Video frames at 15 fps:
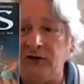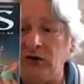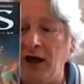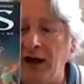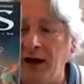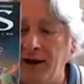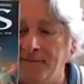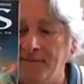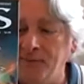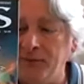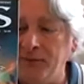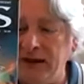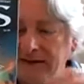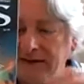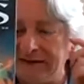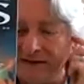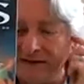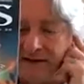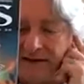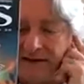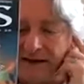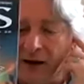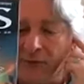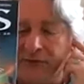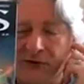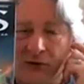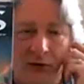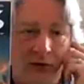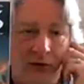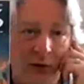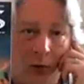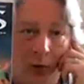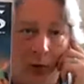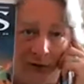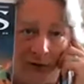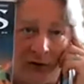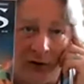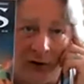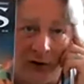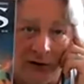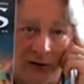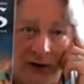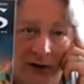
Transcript: It's absolutely wonderful.